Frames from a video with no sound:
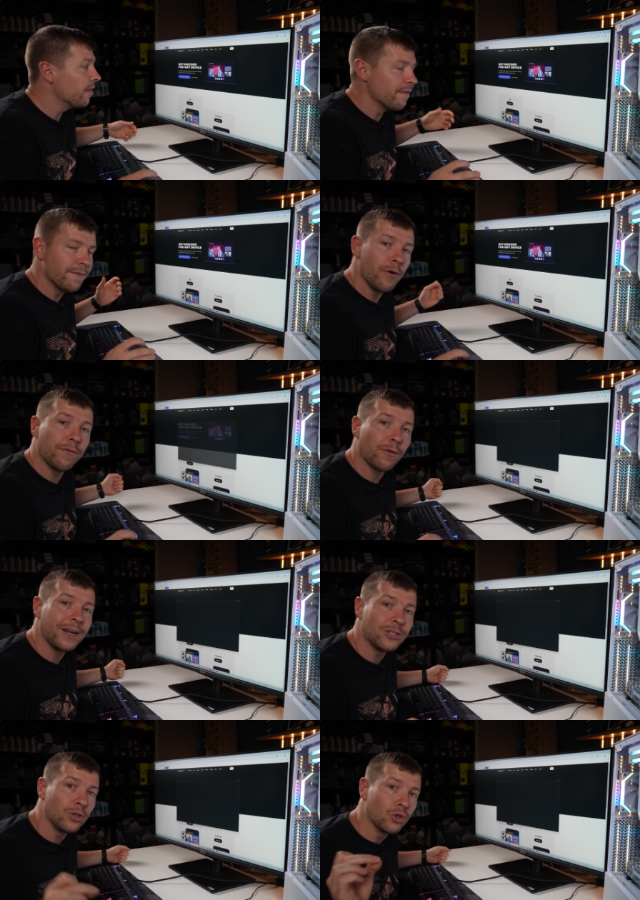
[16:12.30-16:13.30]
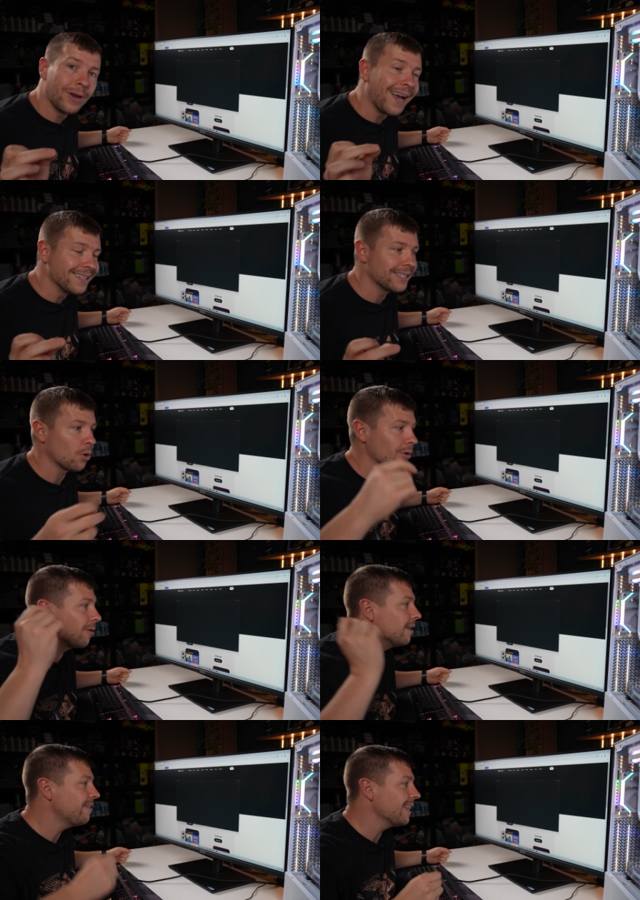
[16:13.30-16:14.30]
then feel free to join our Discord.
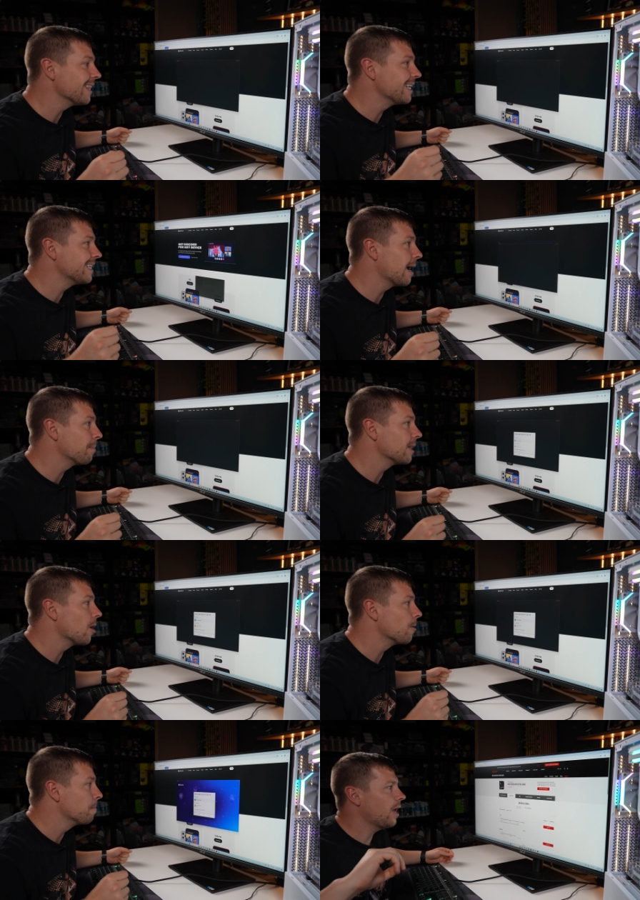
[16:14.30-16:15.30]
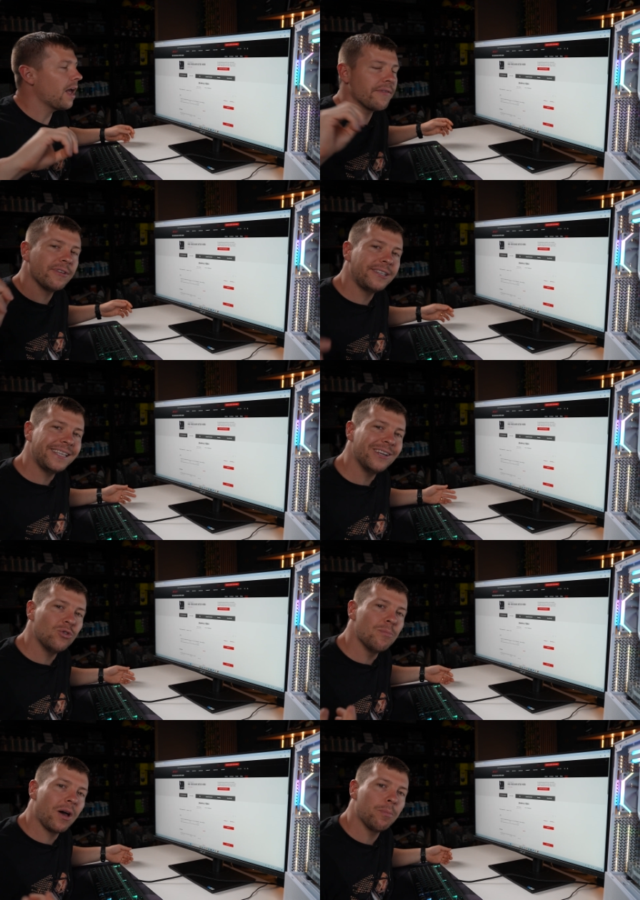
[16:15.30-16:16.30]
I'll leave that link down below. Now, every
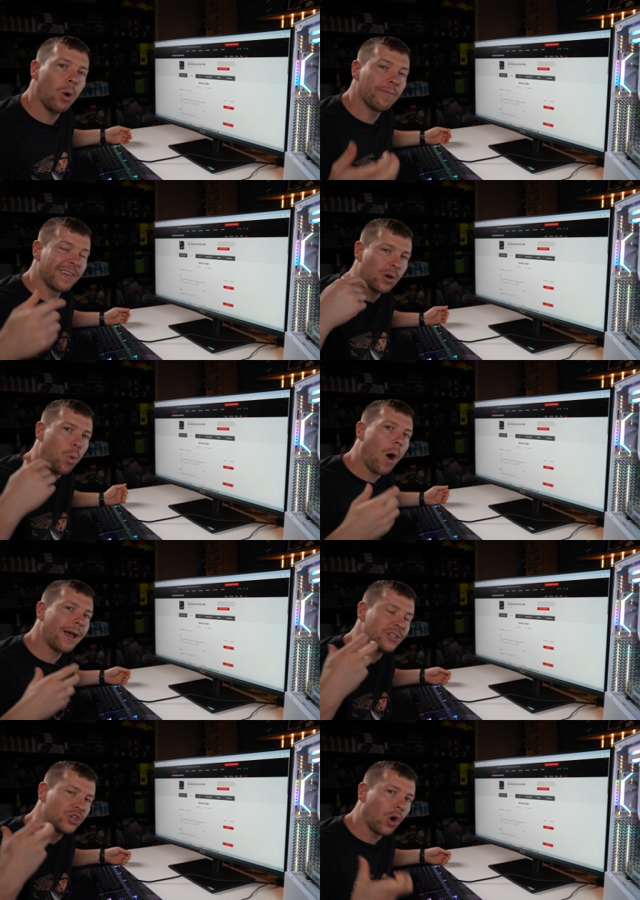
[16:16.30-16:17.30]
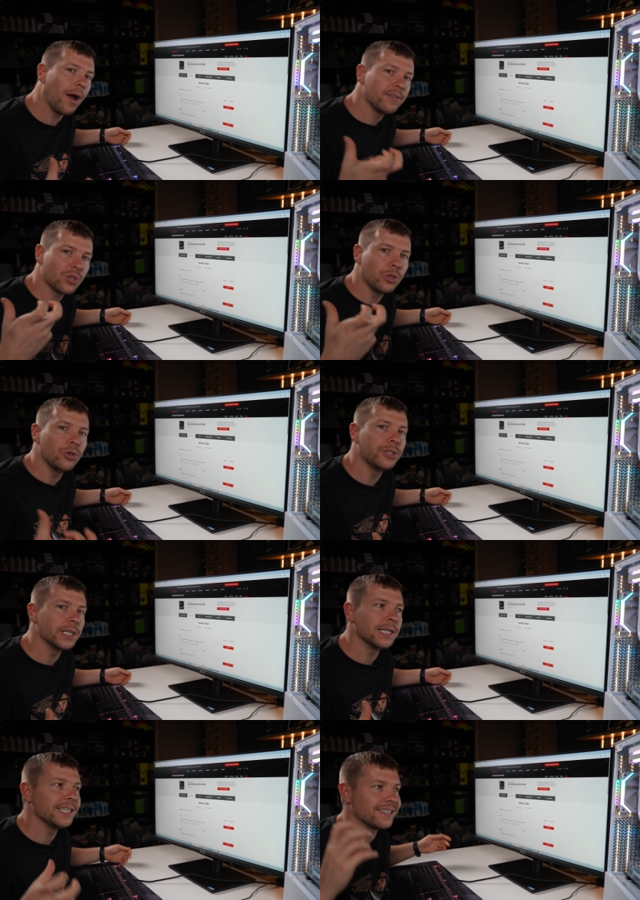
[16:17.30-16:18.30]
single motherboard requires drivers or
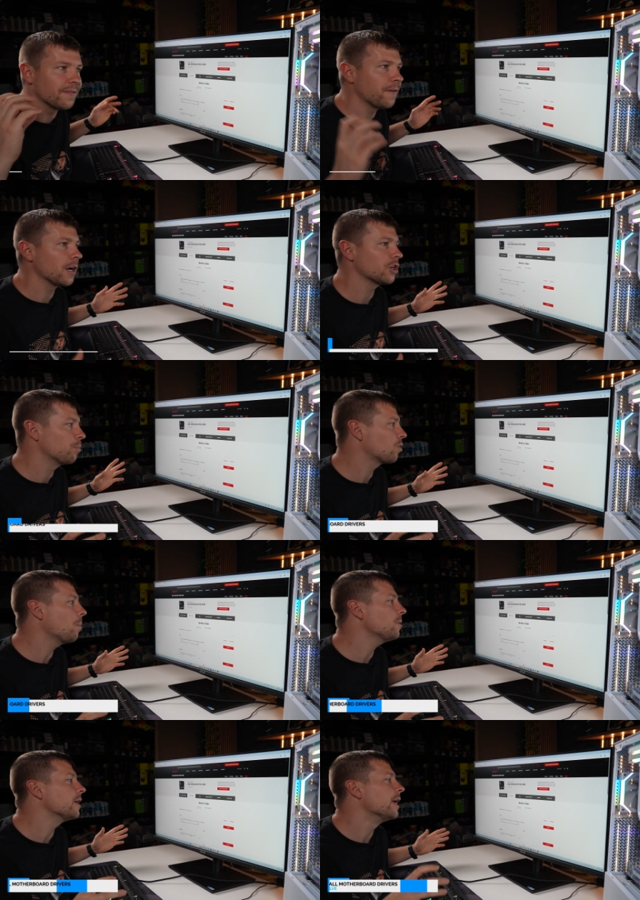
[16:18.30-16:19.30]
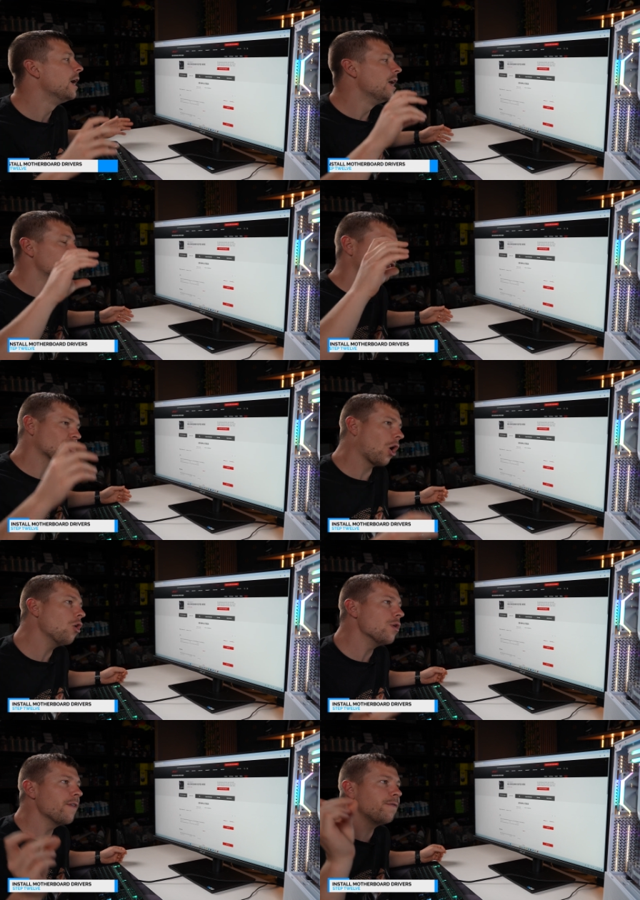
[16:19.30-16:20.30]
utilities to function properly.
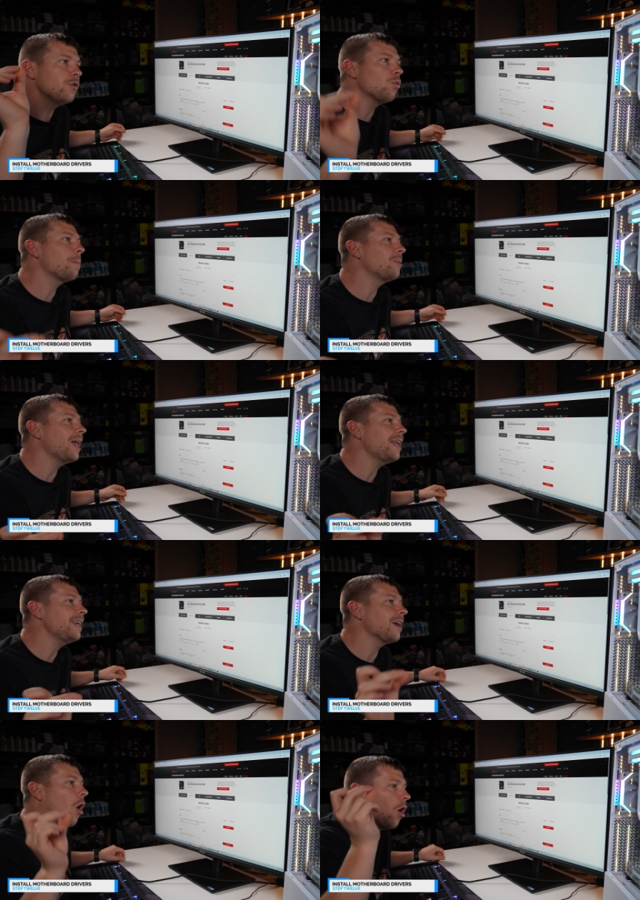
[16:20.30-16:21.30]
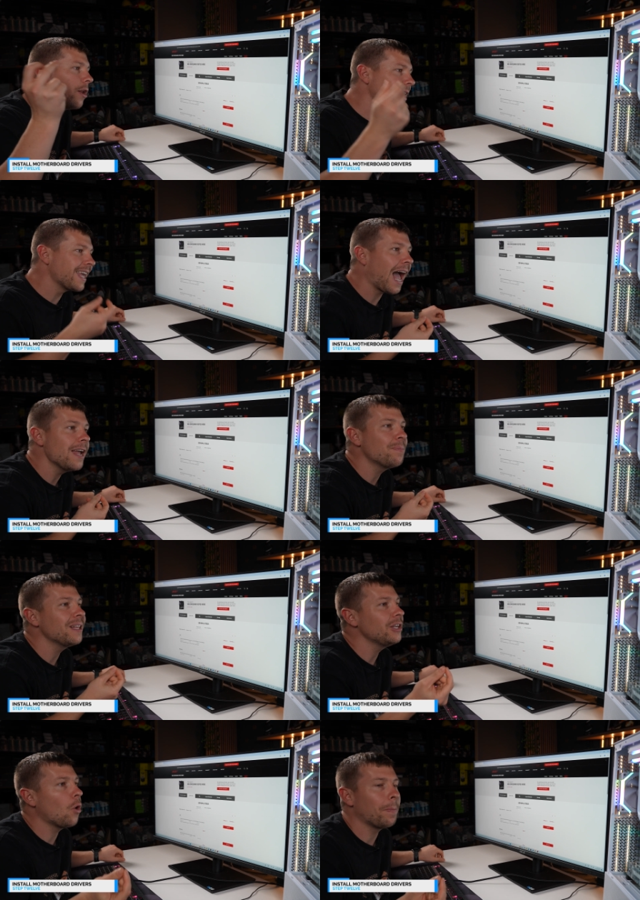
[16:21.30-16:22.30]
So if you are planning on
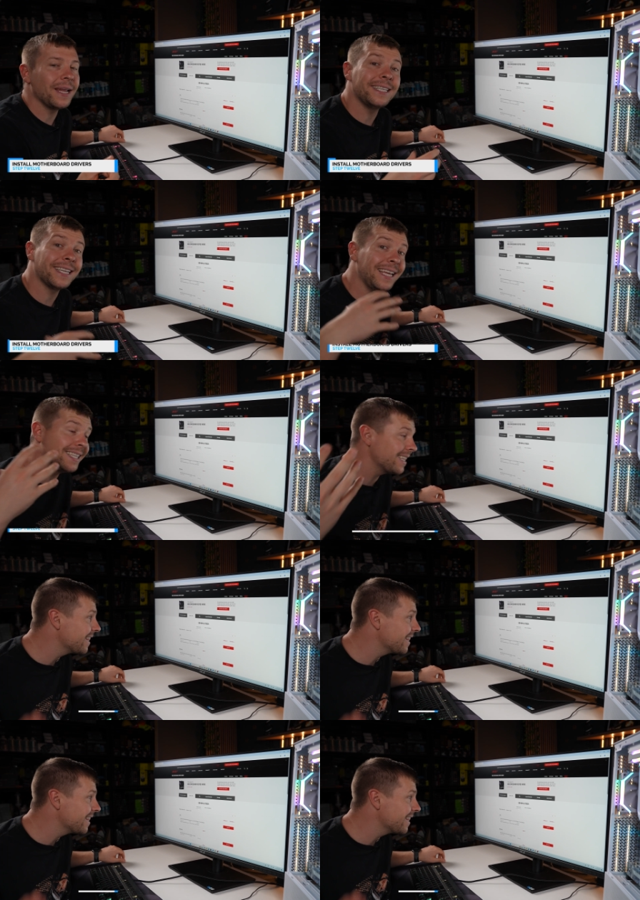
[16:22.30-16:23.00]
cabling your P C to